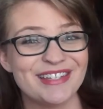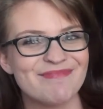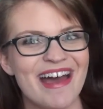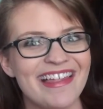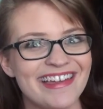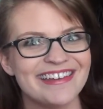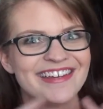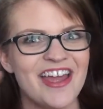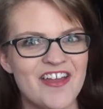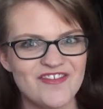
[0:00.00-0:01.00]
palette.
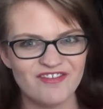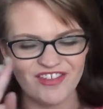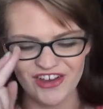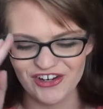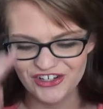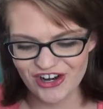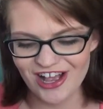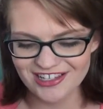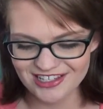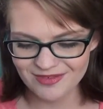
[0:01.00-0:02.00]
Fingers
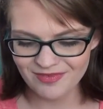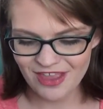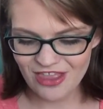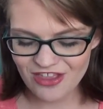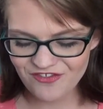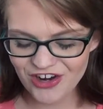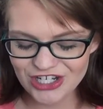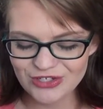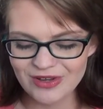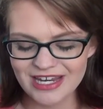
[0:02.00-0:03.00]
crossed. The
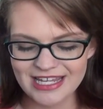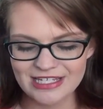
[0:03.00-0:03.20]
first one is